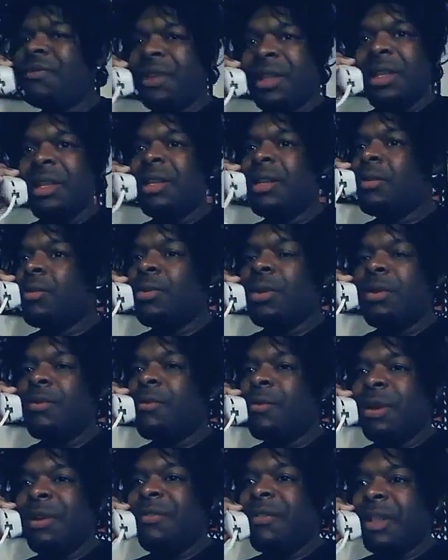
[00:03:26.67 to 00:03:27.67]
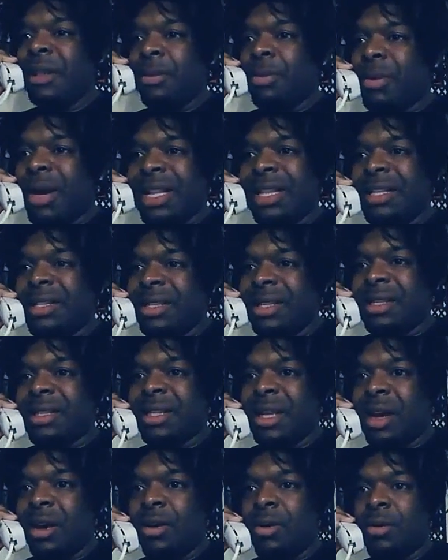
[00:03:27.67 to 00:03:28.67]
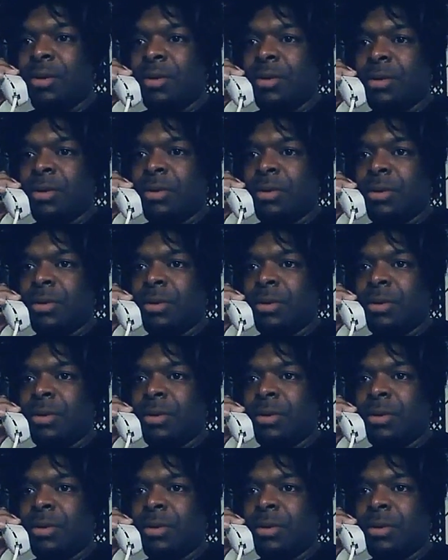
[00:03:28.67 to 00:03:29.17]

We finna practice this song.